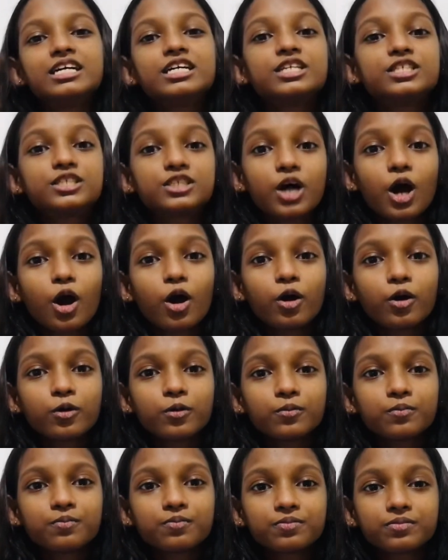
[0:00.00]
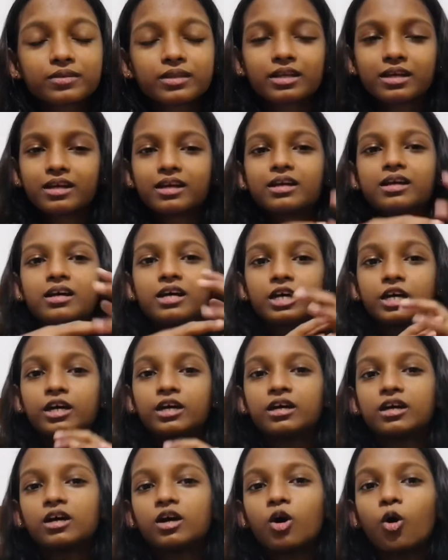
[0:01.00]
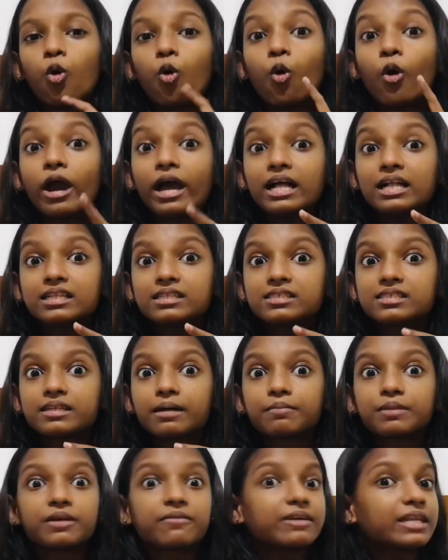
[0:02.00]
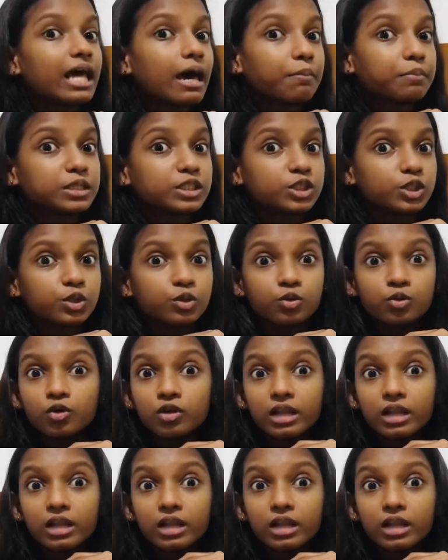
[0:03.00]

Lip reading: So, or else something will happen to you